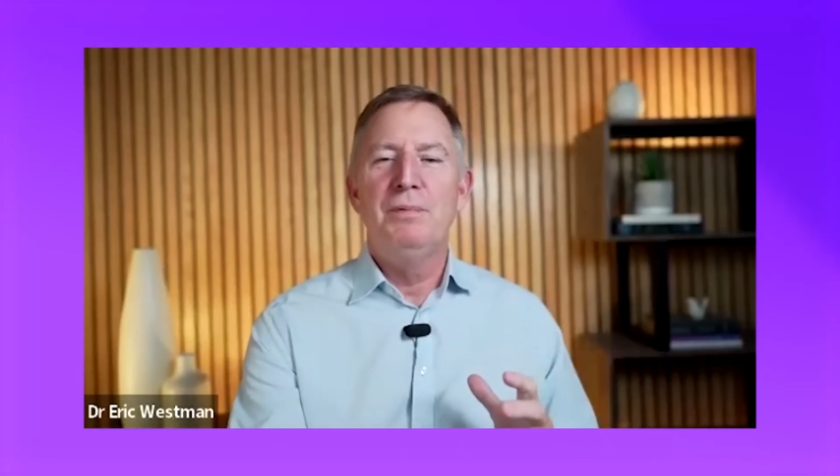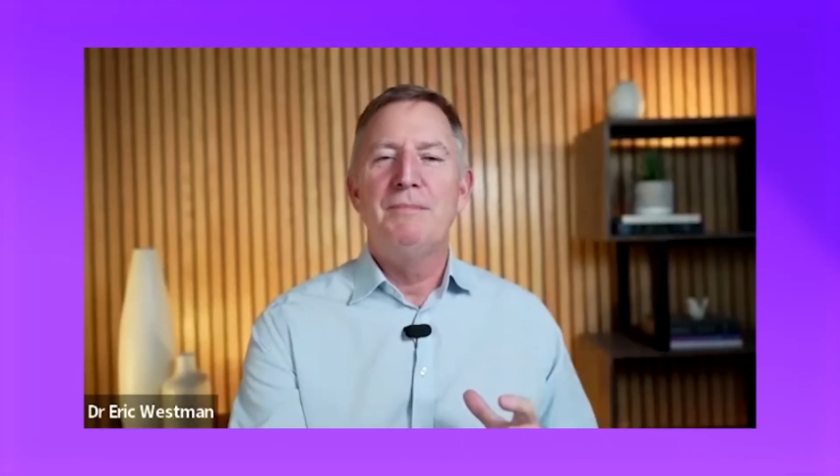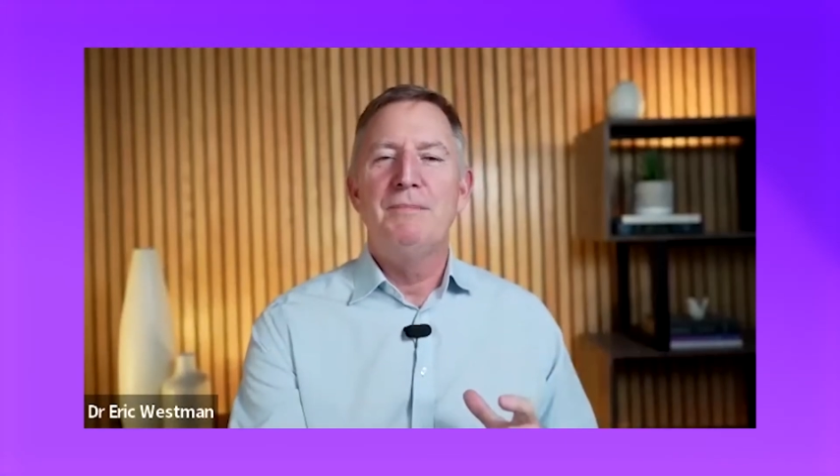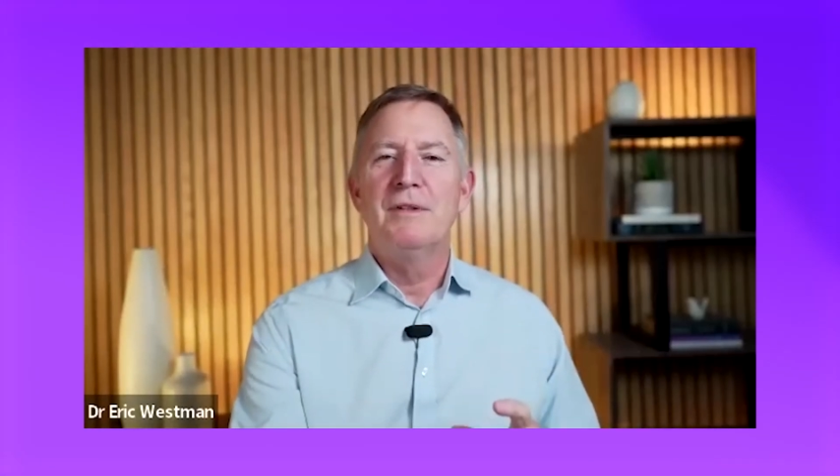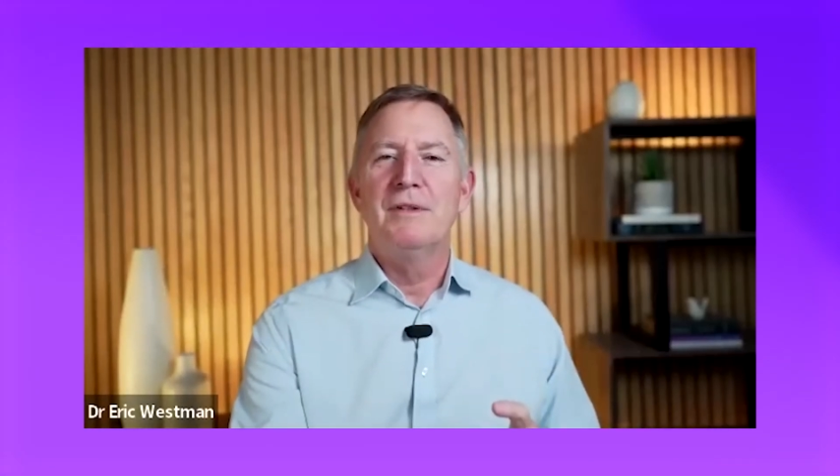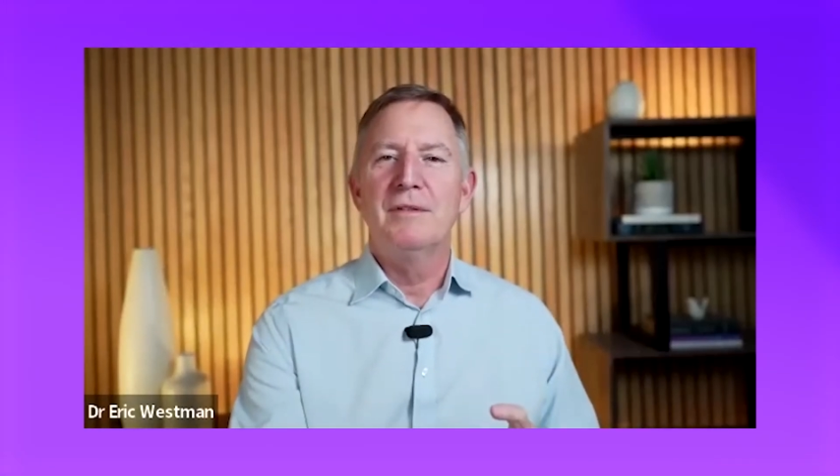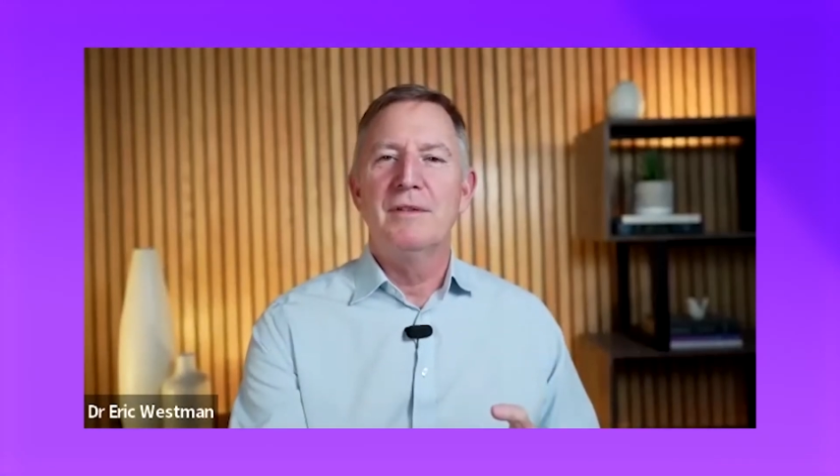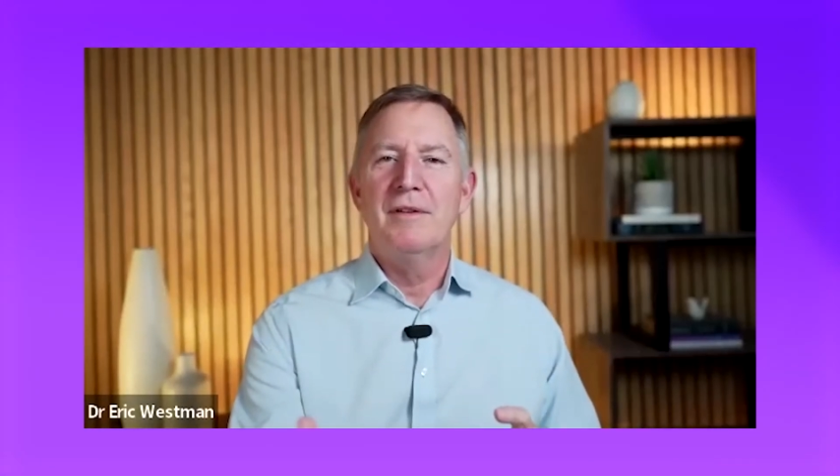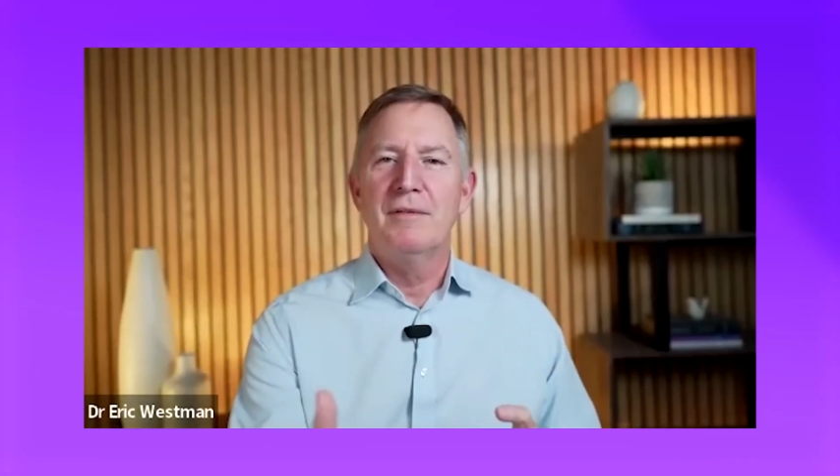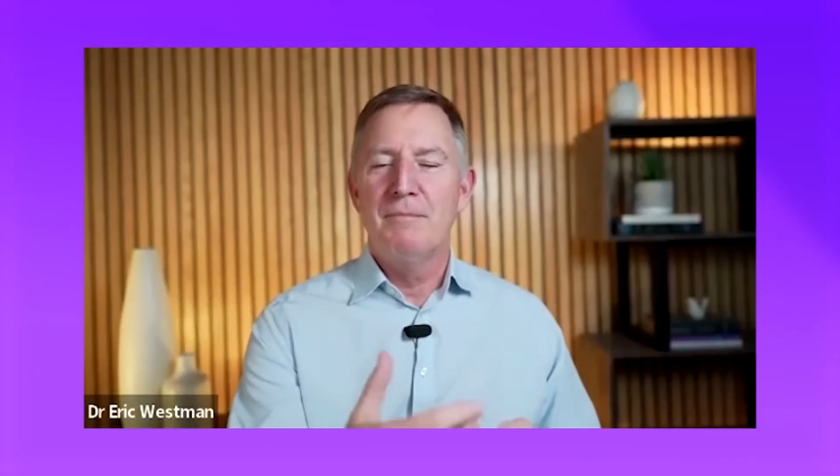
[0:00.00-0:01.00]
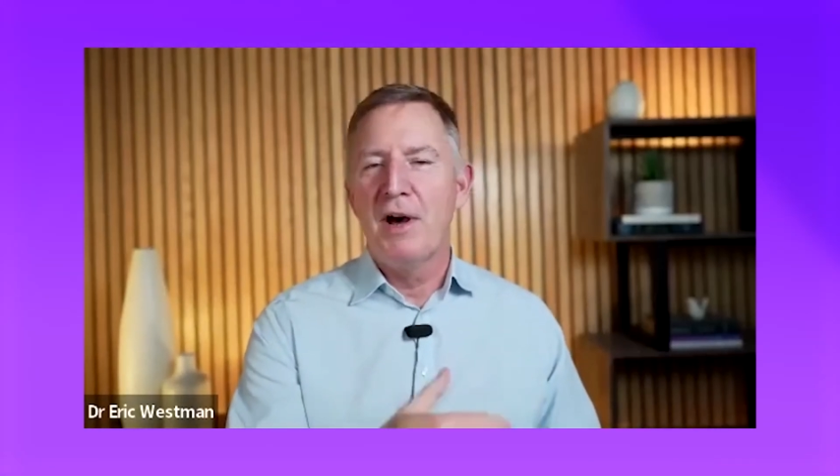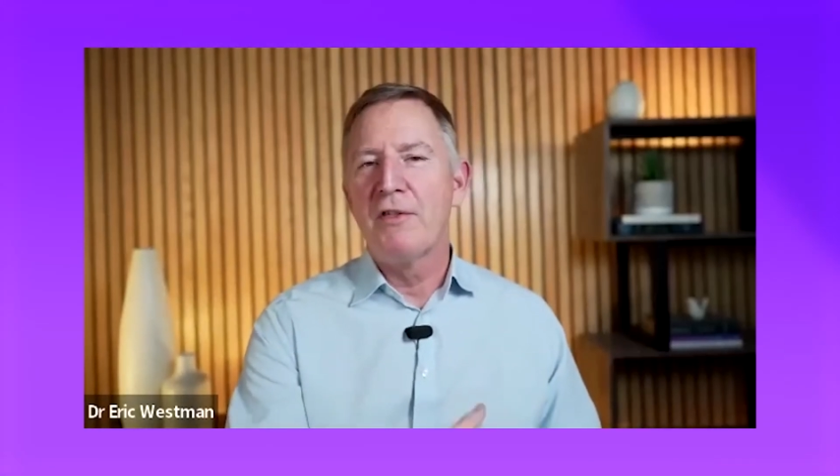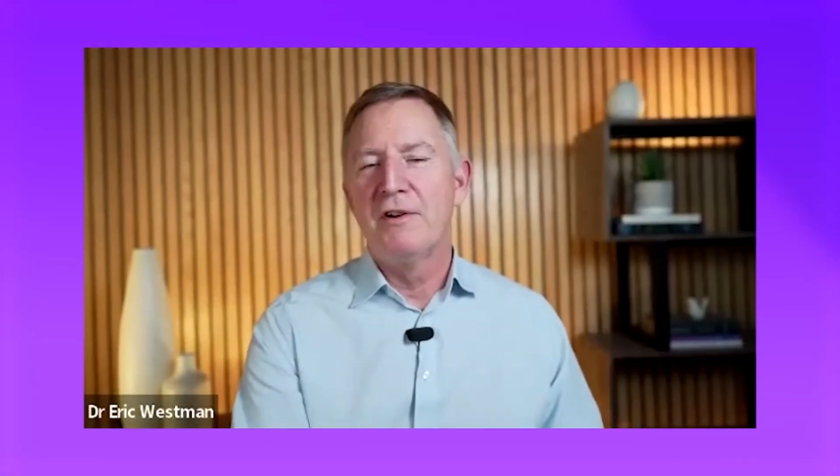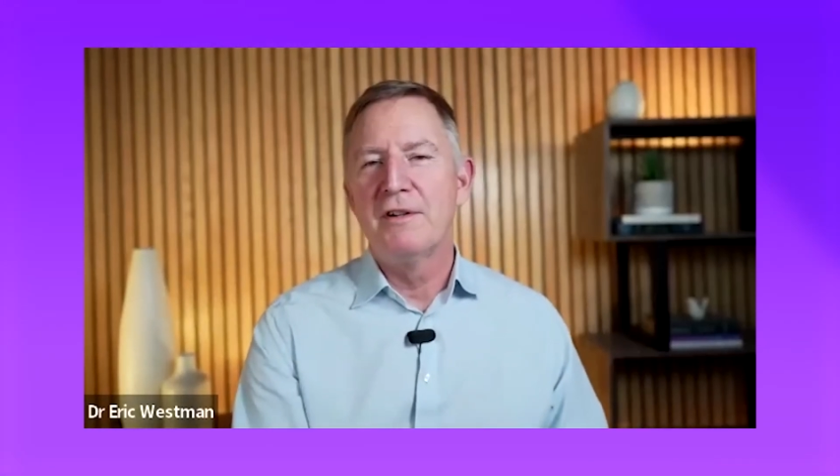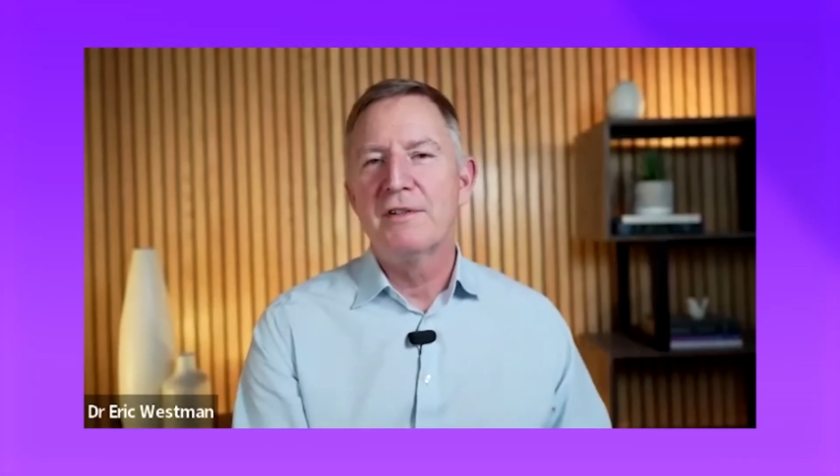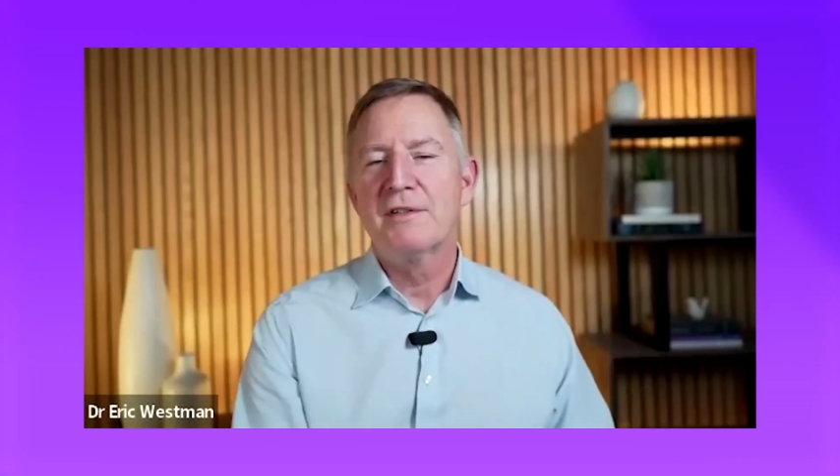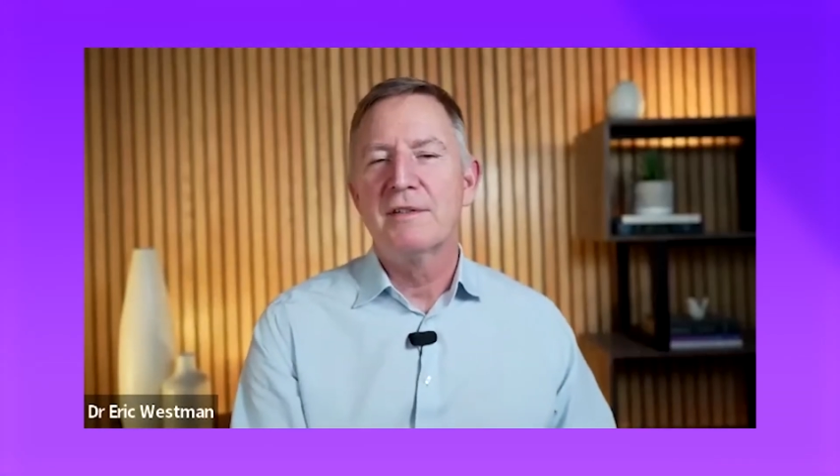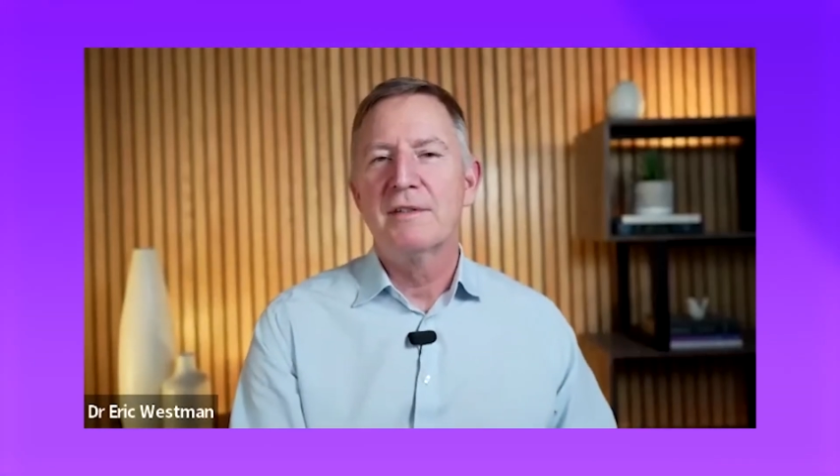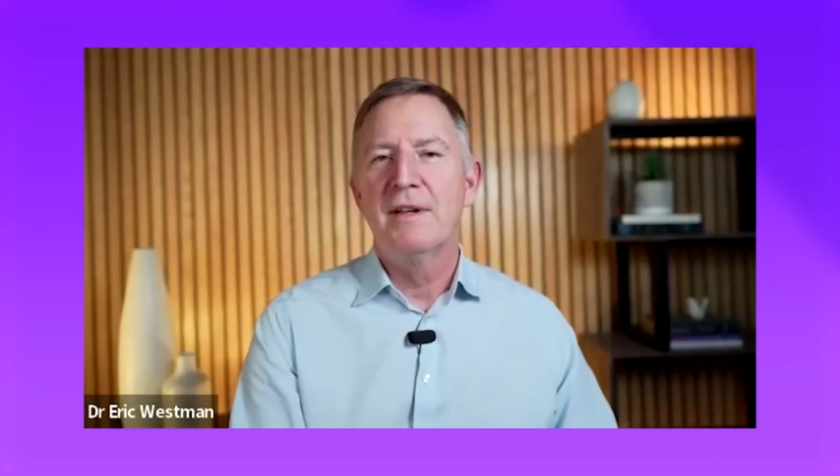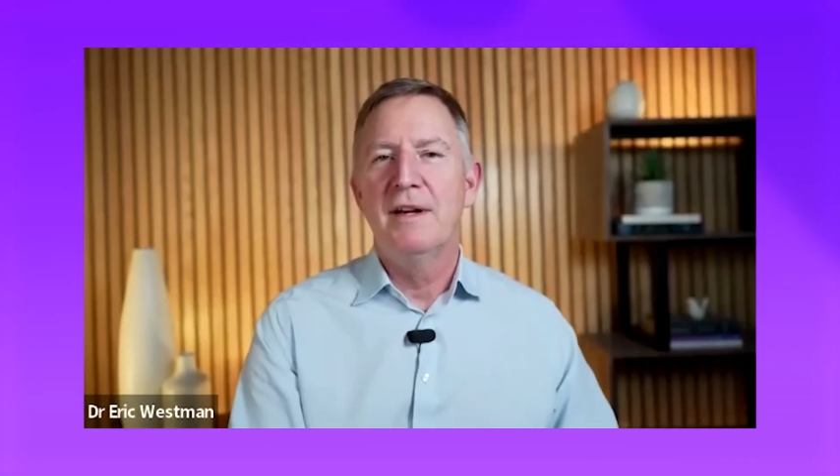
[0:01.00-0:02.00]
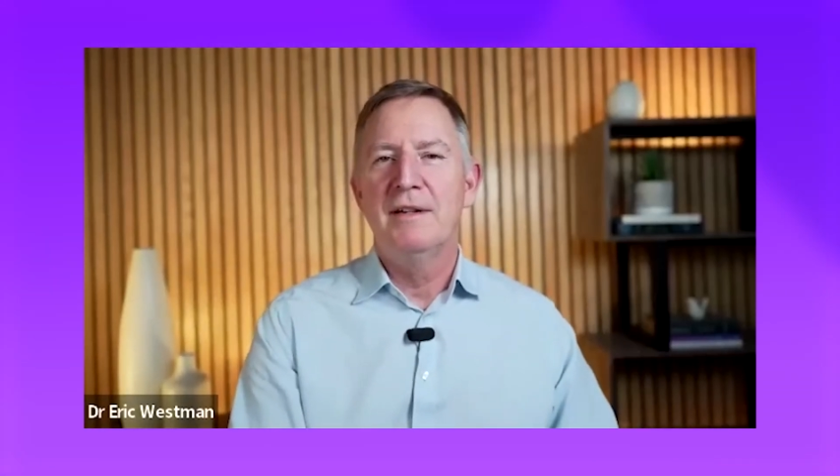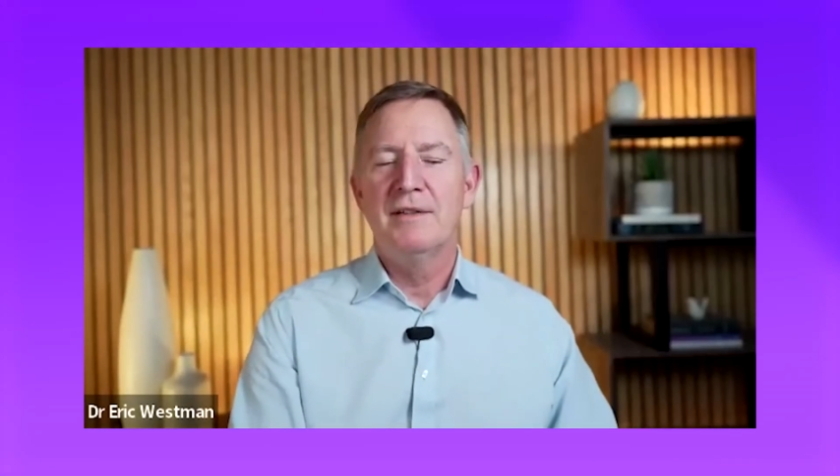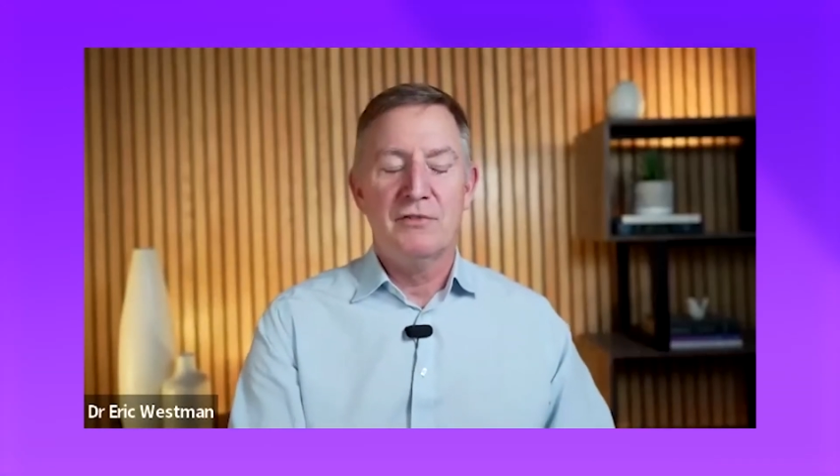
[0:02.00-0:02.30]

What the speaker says: people, mothers,